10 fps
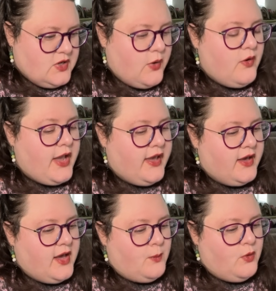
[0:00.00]
Oh, okay, a
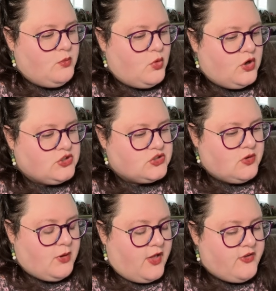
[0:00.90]
couple more just
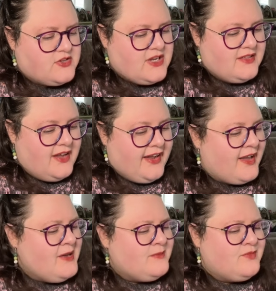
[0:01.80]
from authors I like.